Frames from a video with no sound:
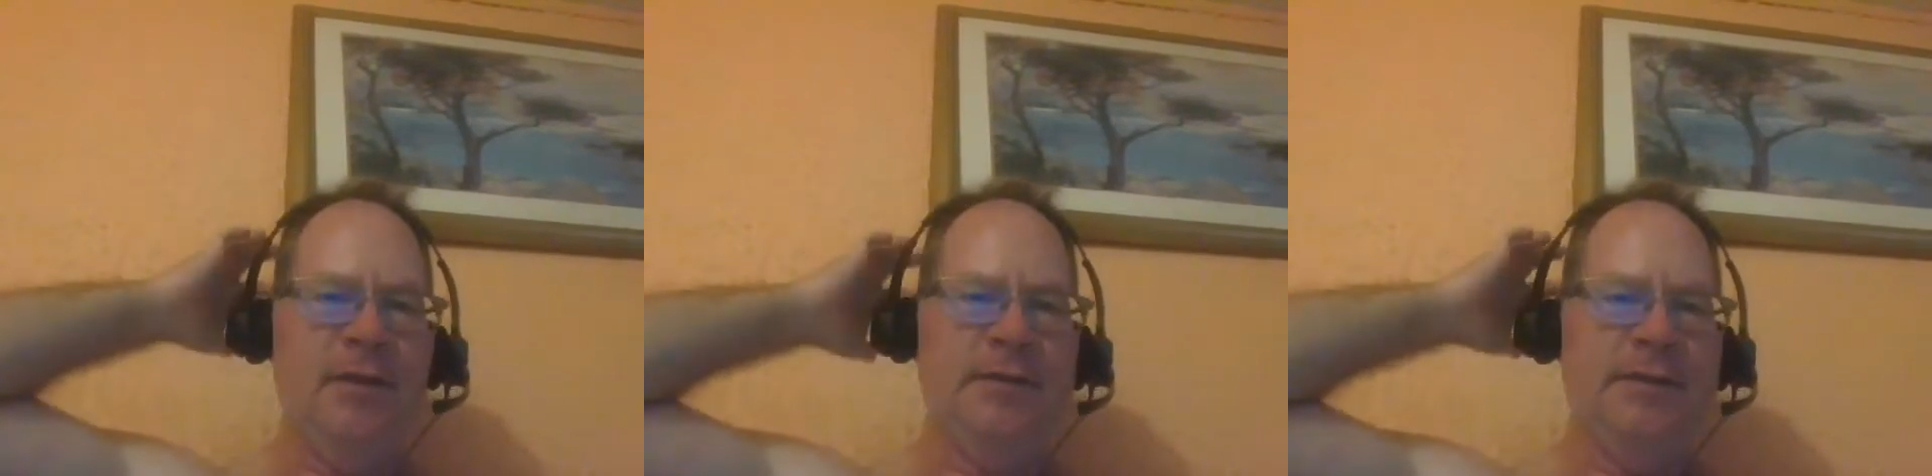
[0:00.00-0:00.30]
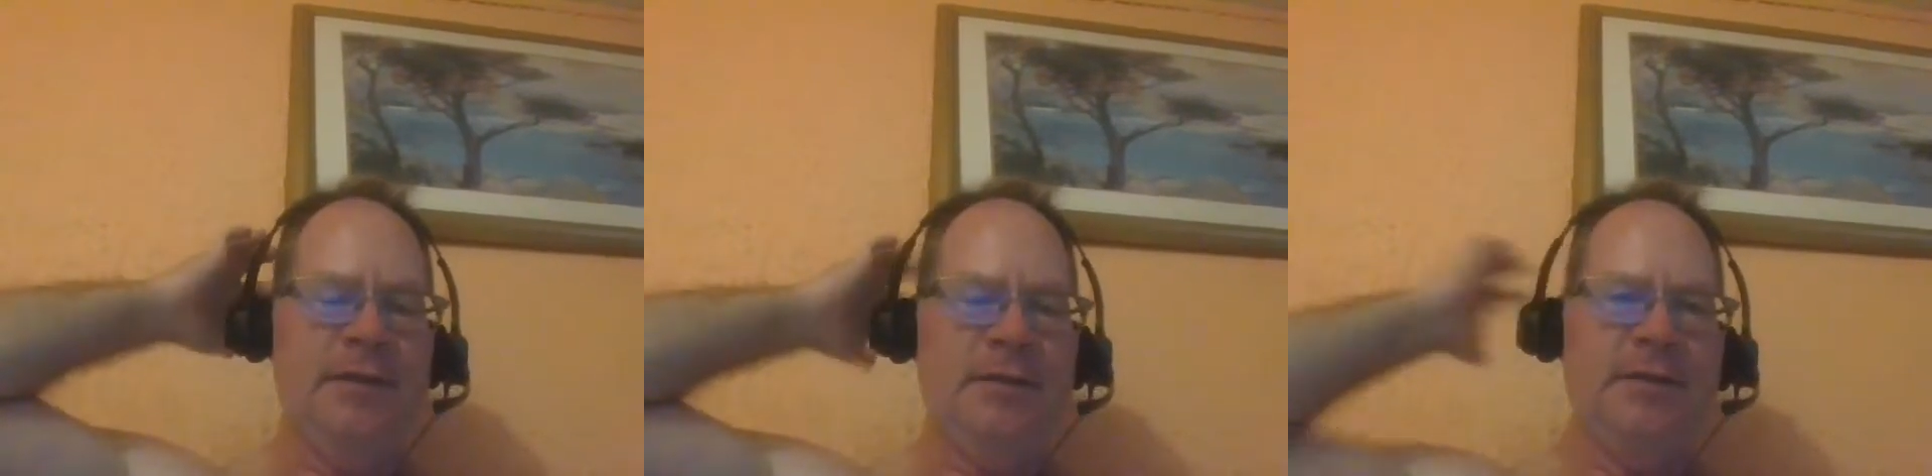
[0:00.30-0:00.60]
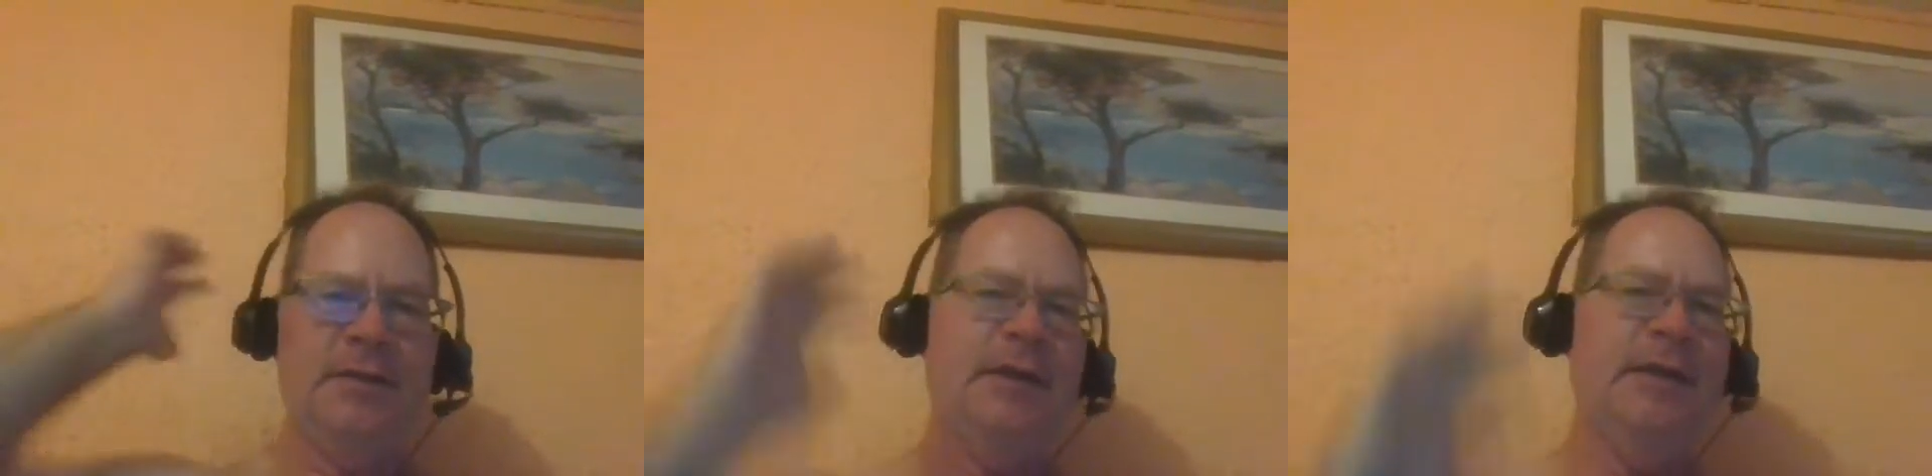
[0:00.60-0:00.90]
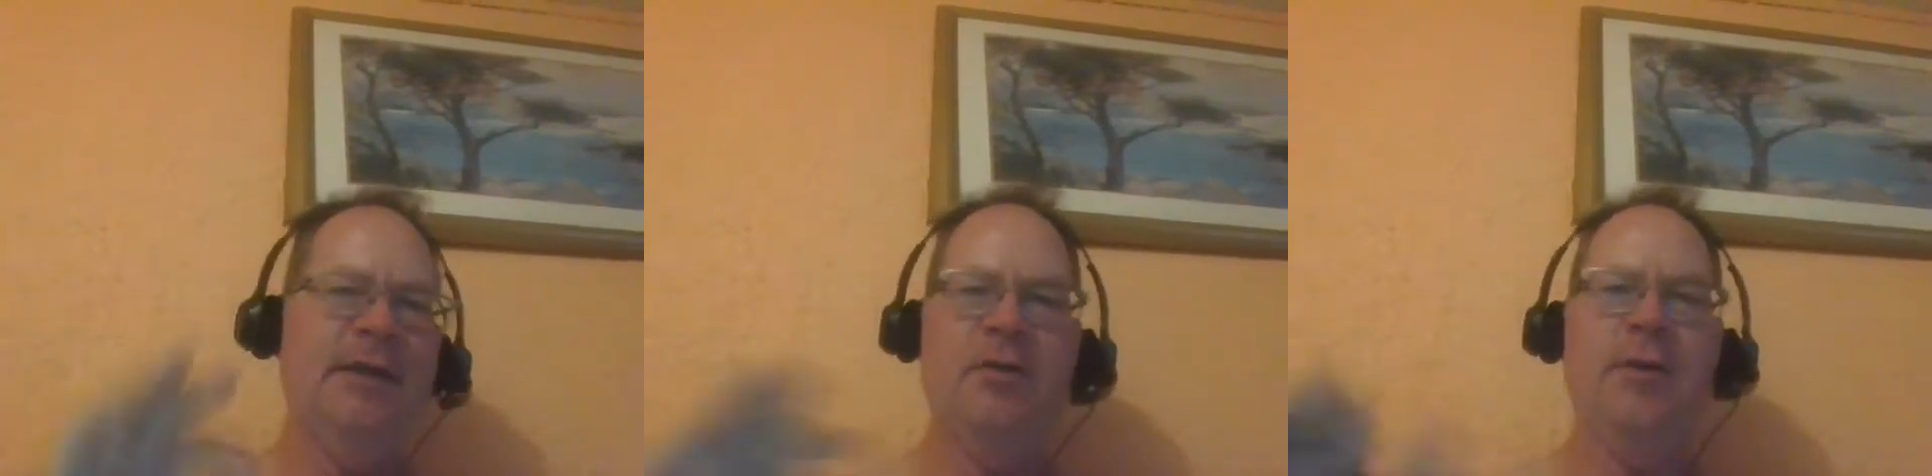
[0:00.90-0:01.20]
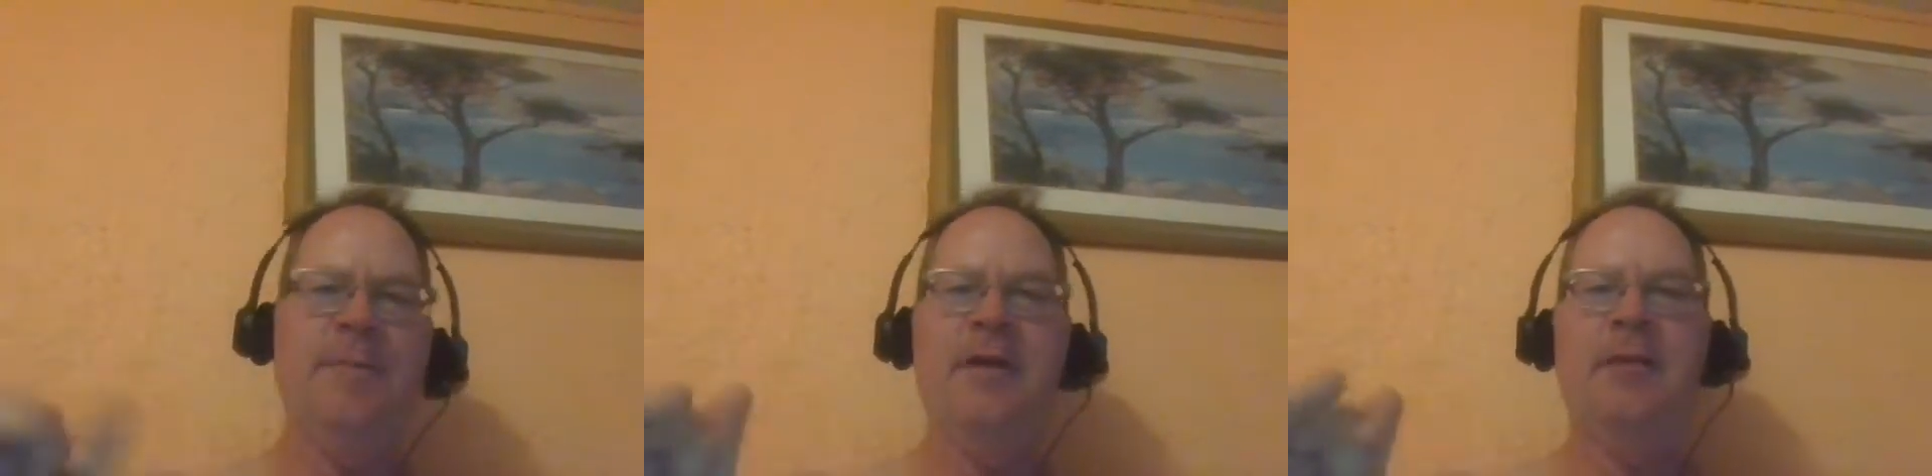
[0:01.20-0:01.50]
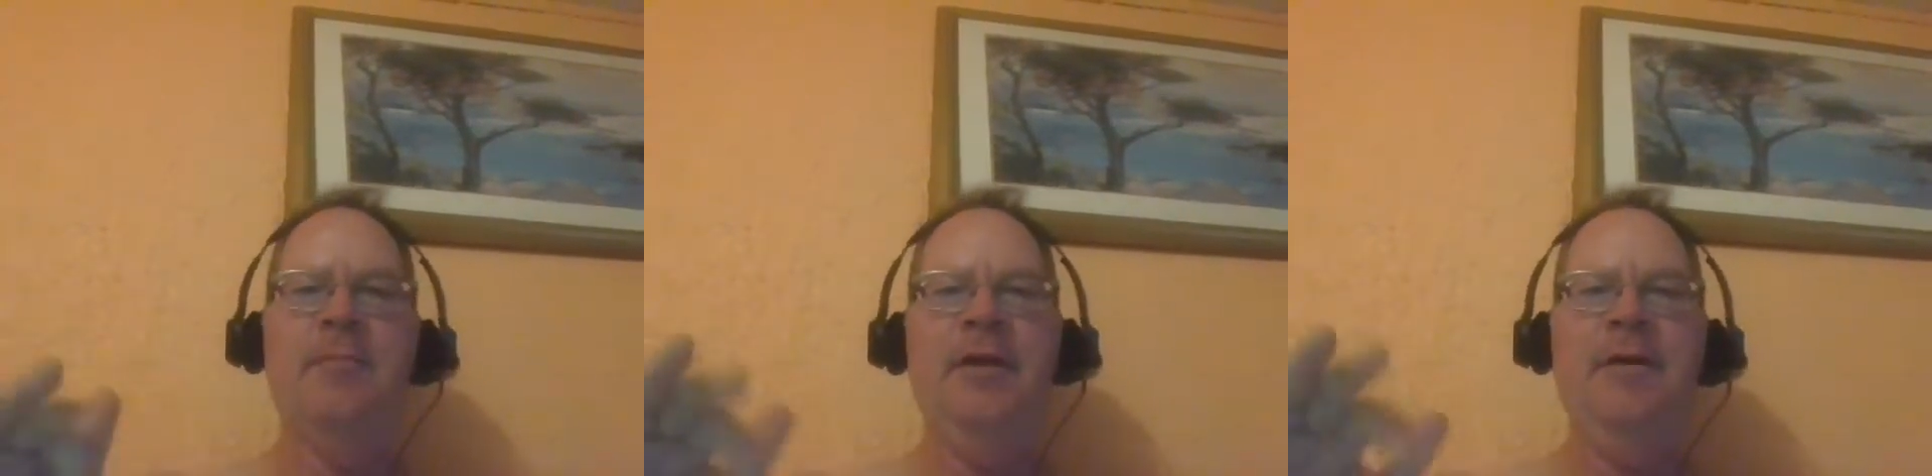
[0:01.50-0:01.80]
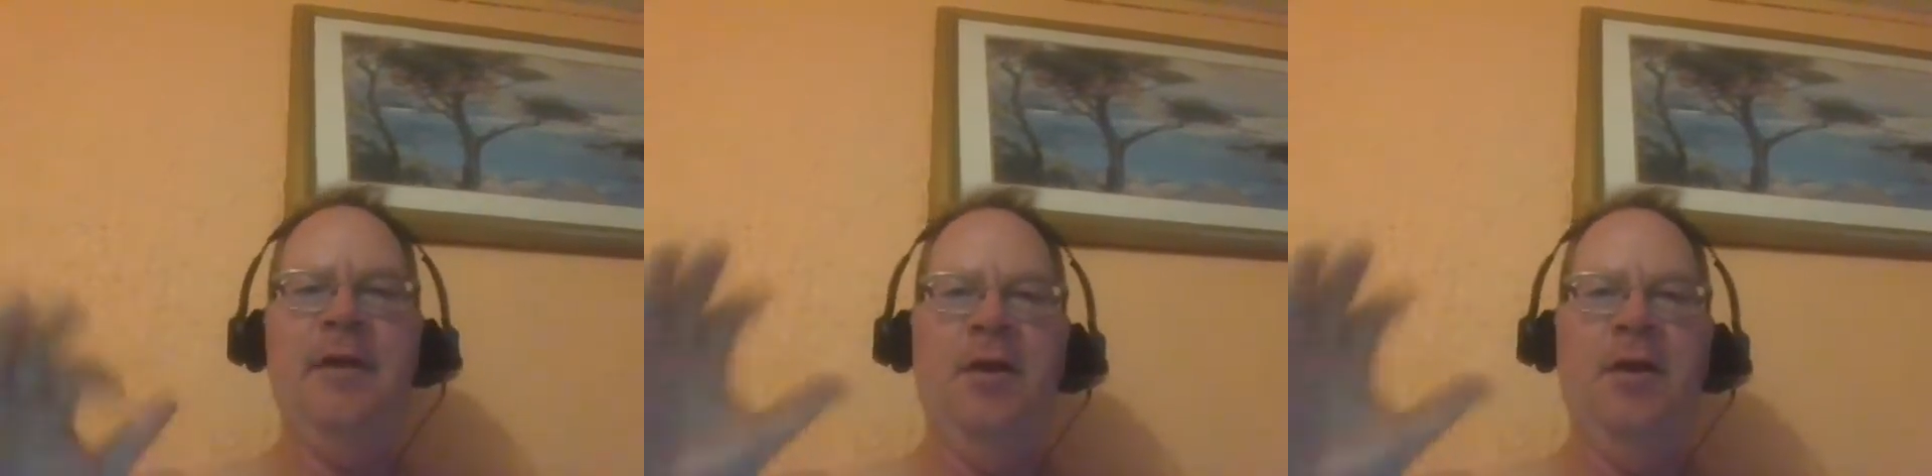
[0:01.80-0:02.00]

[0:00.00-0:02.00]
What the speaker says: Los Angeles because I didn't grow up there, but